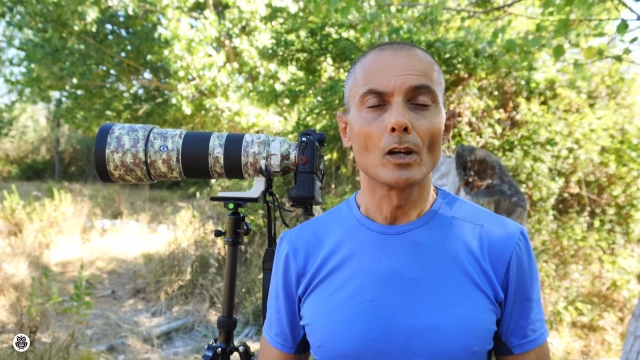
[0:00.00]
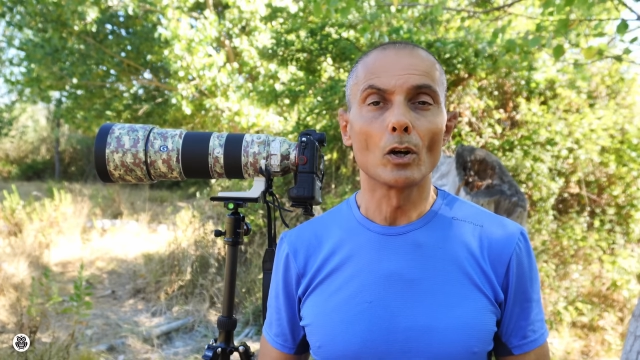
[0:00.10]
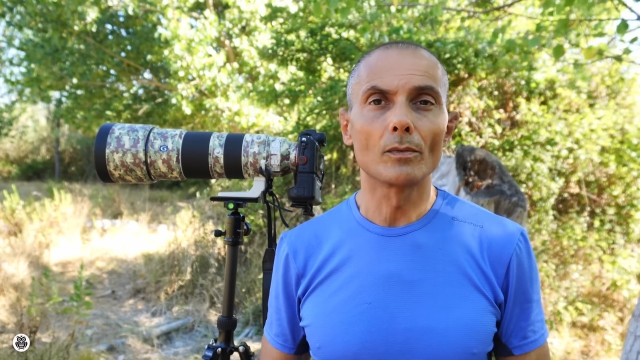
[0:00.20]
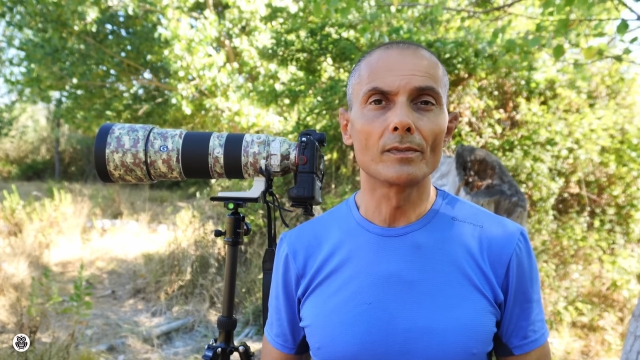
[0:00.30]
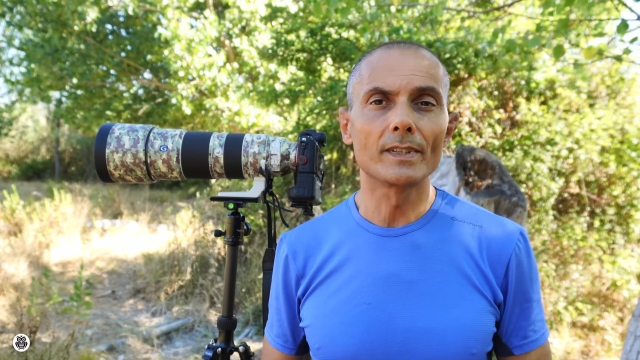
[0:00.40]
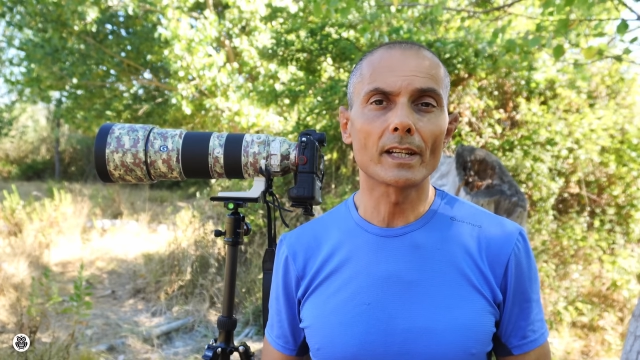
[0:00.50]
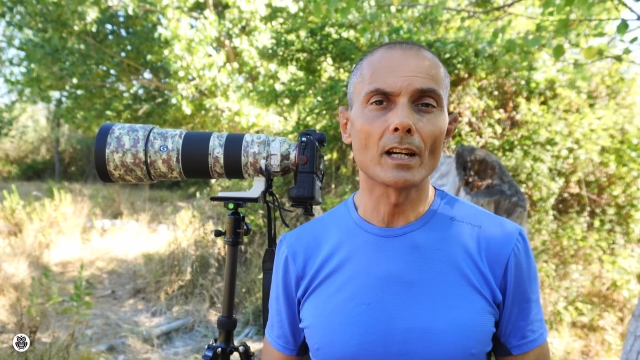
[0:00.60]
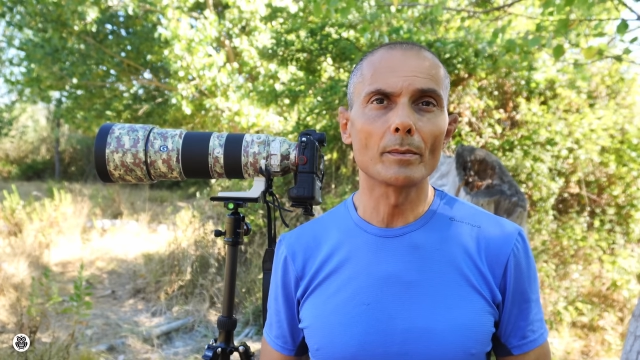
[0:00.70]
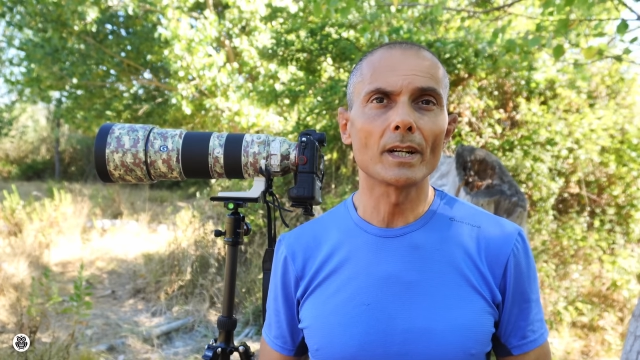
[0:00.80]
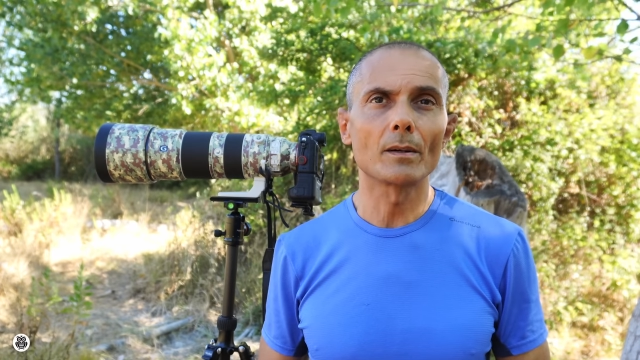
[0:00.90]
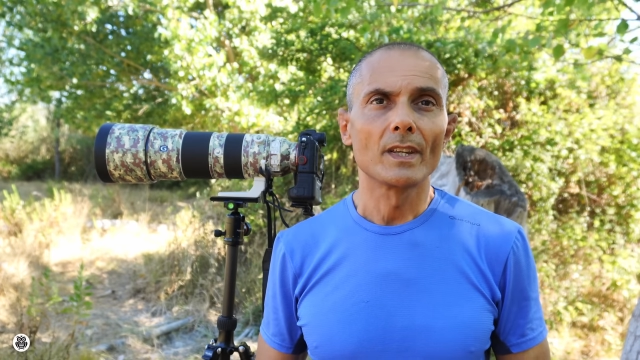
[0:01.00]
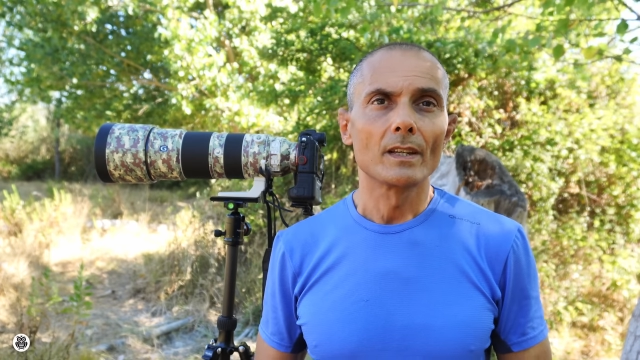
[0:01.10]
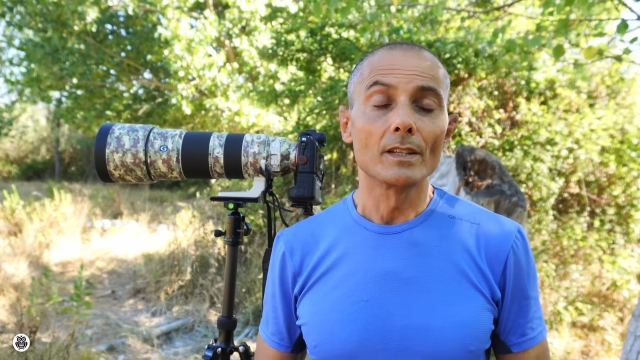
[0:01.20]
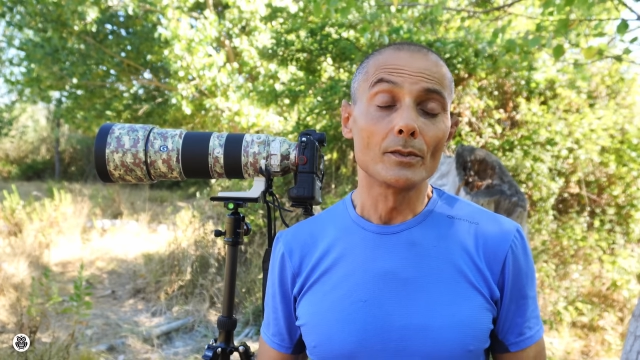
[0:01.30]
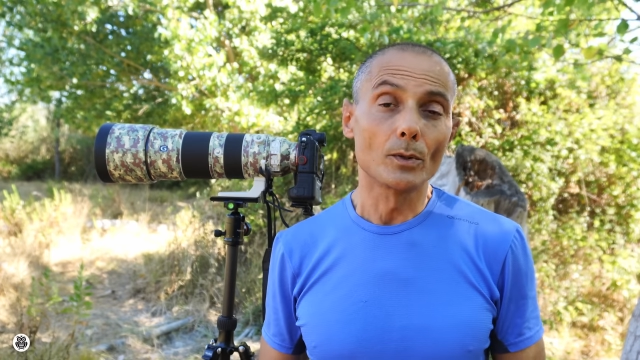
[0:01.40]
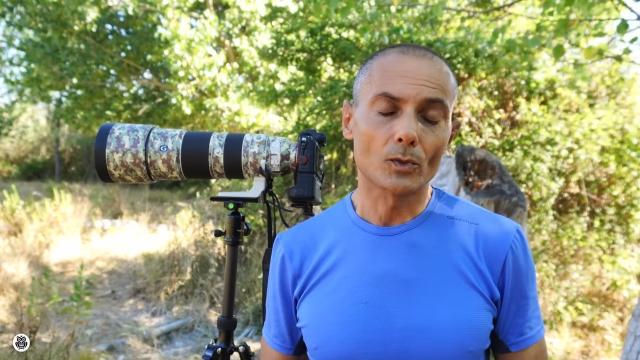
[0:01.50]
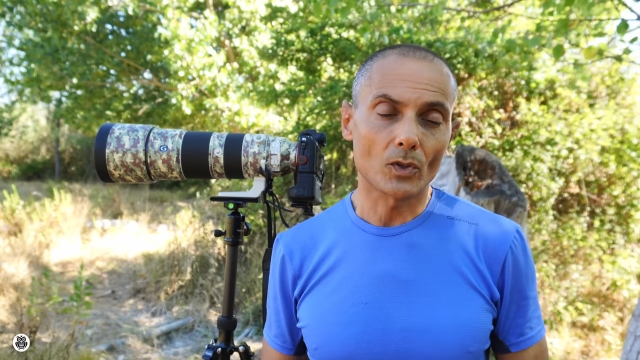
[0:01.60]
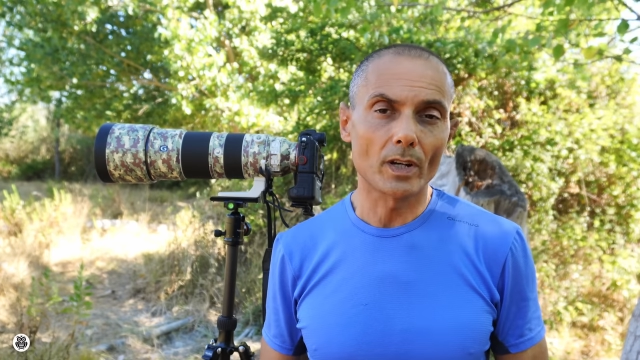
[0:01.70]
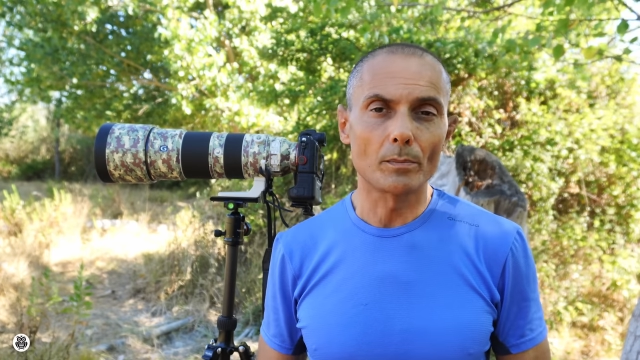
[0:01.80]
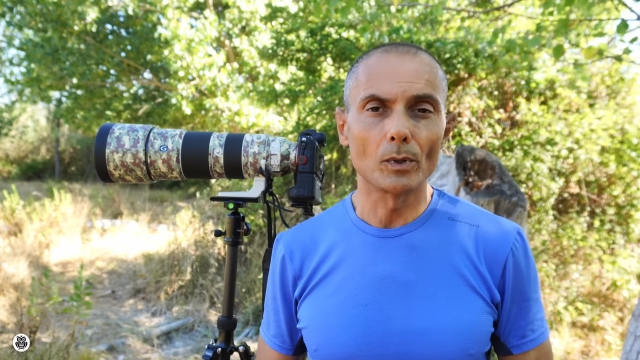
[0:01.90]
of the camera in your
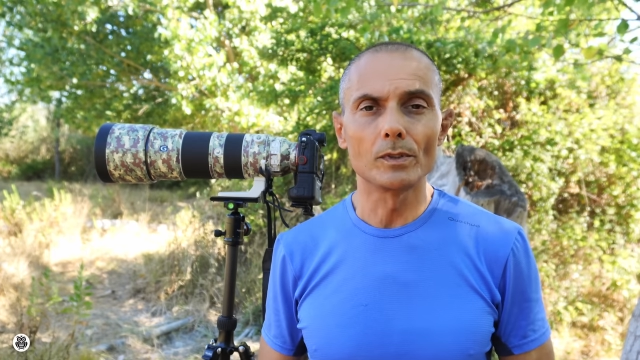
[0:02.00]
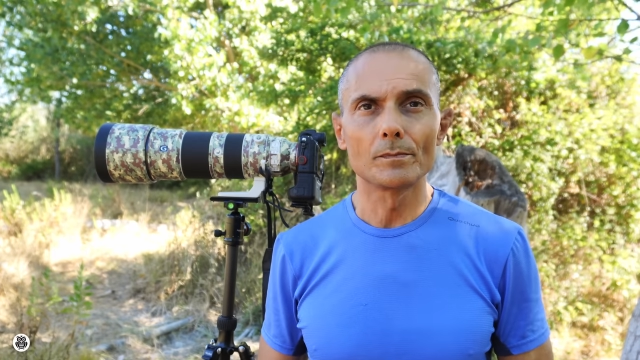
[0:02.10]
tripod.